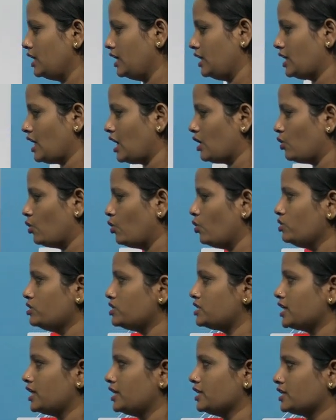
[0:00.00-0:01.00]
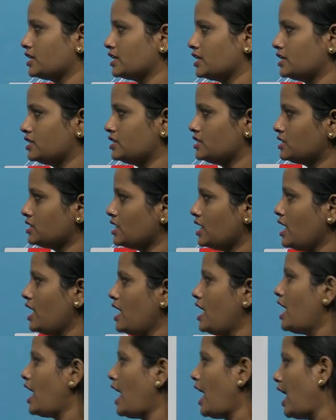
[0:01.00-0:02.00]
in our own sentence
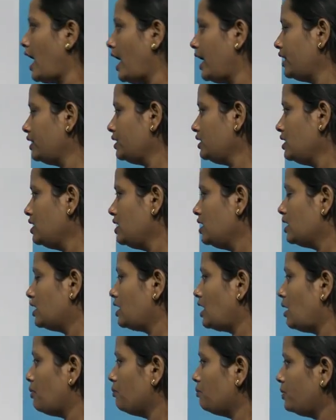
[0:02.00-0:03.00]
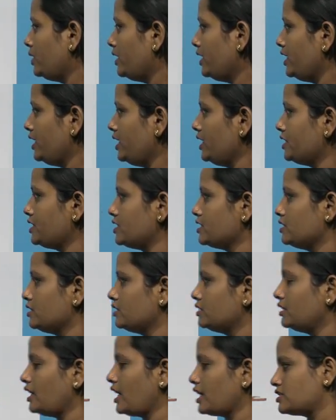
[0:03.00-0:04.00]
and
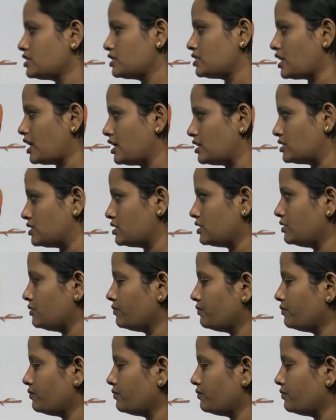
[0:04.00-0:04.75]
complete the exercise.